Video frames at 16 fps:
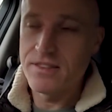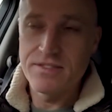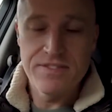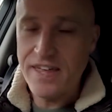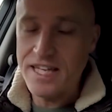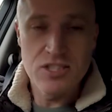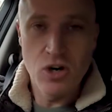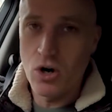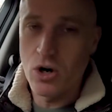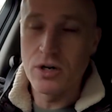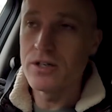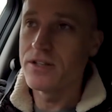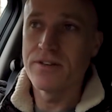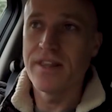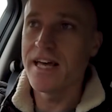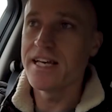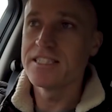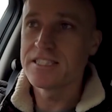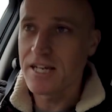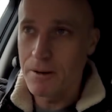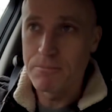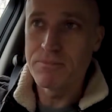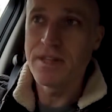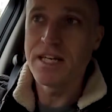They're not. There's
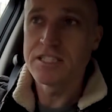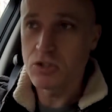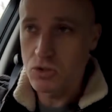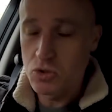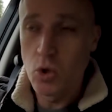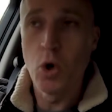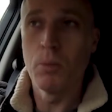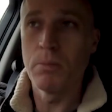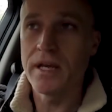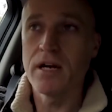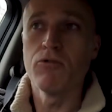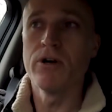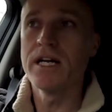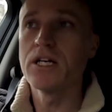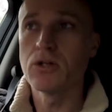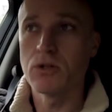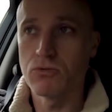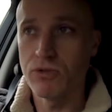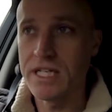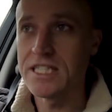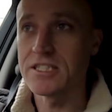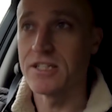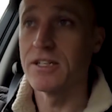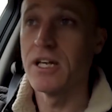normally a really good
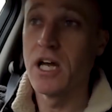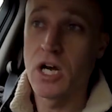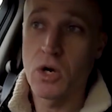reason.